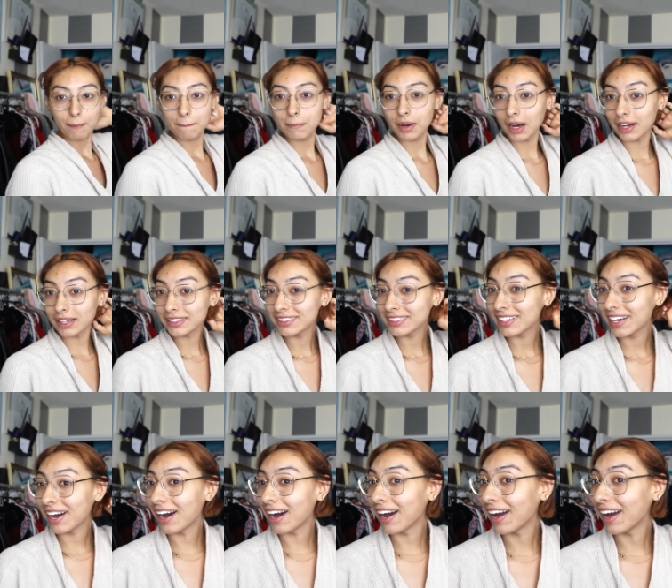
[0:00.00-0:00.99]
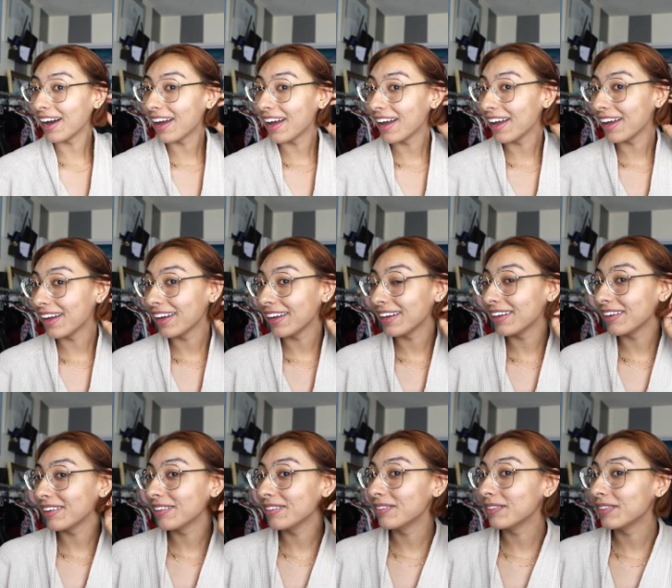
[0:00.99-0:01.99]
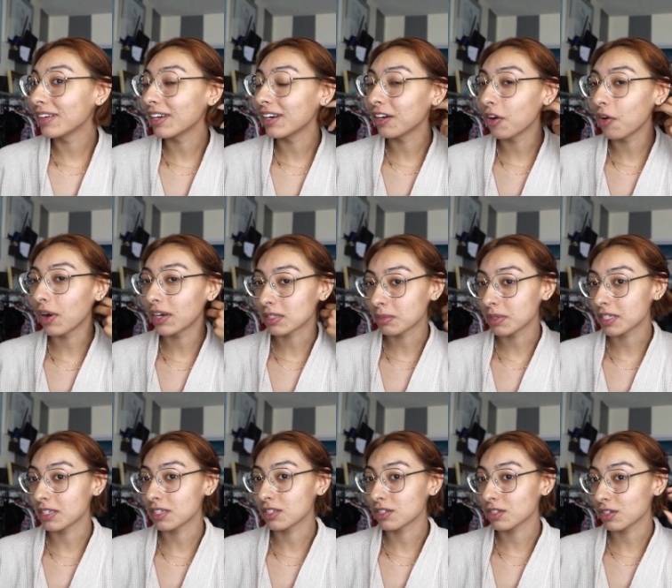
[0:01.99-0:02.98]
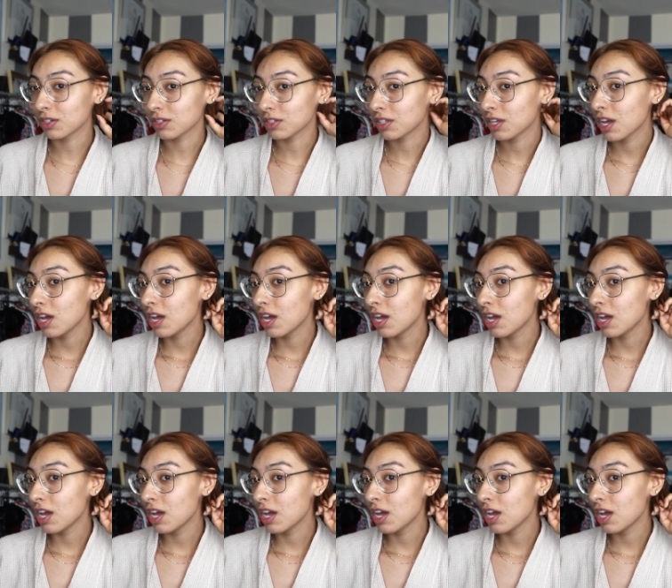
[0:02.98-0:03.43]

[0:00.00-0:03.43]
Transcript: But I'm gonna go ask my sisters